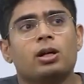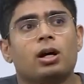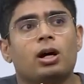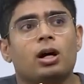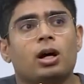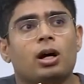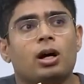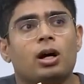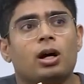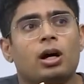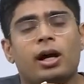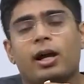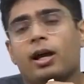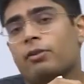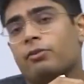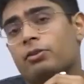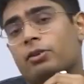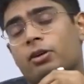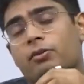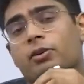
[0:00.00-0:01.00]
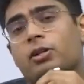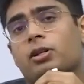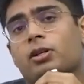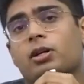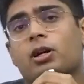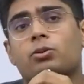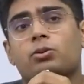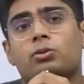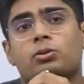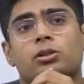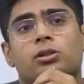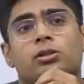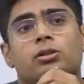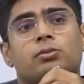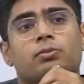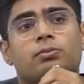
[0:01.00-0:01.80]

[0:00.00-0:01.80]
I have given around